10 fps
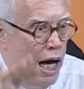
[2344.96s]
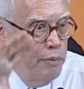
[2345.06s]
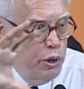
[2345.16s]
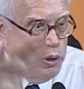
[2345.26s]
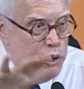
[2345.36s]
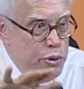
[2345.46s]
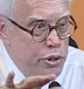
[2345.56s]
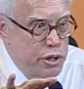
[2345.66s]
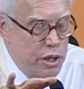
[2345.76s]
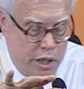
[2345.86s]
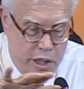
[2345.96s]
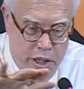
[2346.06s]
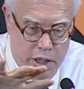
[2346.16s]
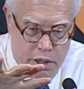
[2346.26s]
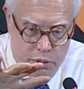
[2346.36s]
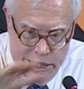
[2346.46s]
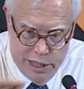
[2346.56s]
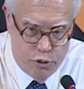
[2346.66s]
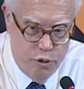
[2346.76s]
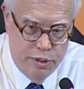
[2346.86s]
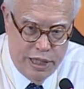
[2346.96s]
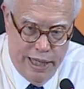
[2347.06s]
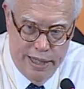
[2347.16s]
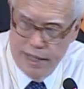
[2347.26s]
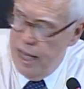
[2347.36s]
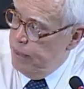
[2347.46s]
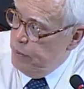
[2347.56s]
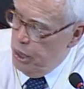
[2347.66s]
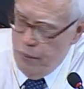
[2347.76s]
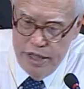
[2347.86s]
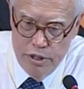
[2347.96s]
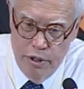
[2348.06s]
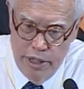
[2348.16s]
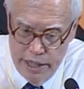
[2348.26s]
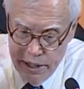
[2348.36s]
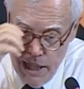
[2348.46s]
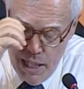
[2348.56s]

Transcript: I'm going to reduce classroom size. I am going to raise earnings,